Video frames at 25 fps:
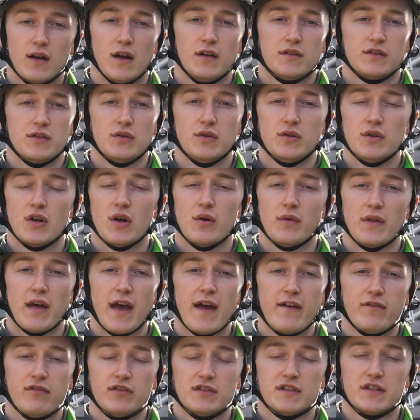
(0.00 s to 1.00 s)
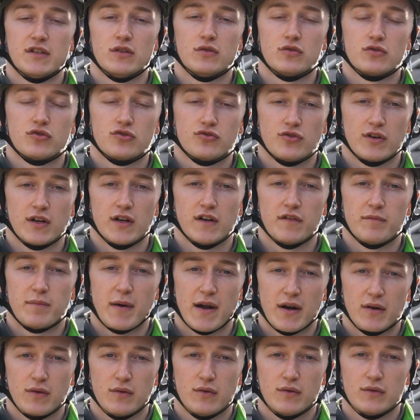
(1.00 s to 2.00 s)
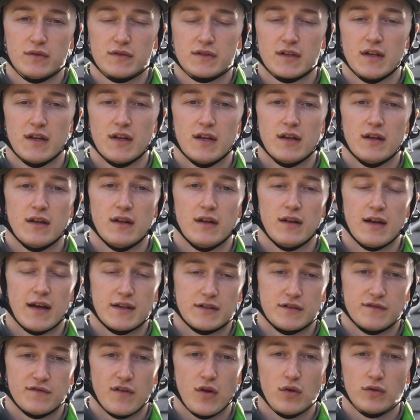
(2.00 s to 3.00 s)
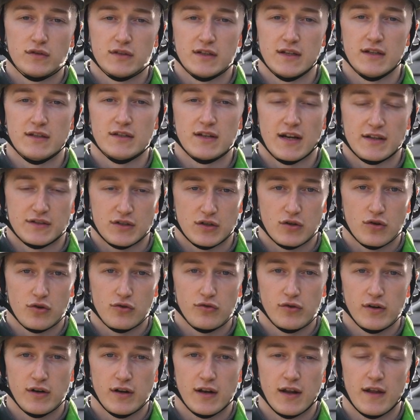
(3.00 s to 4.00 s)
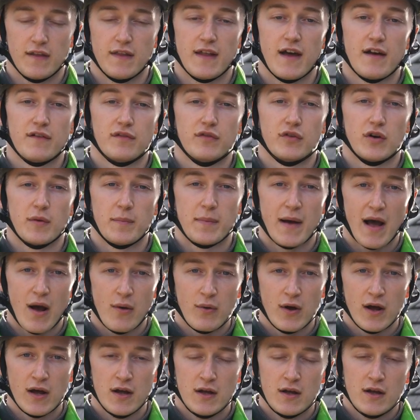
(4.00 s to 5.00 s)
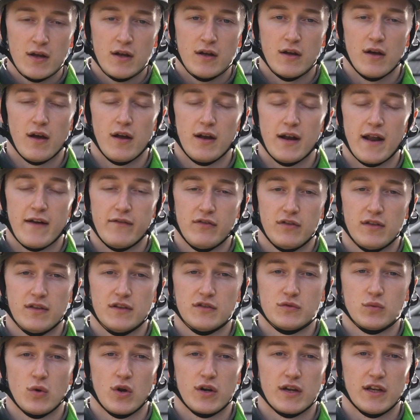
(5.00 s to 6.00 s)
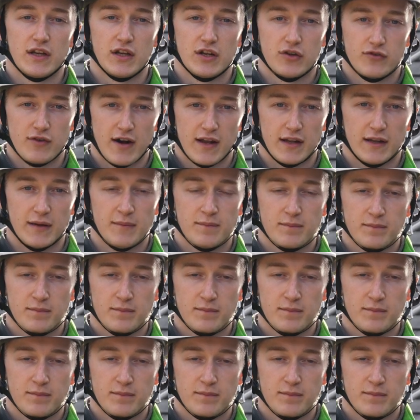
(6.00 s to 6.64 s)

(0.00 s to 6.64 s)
so you know that every single string of panels has a voltage, has a current, and therefore a power, and everything's working correctly.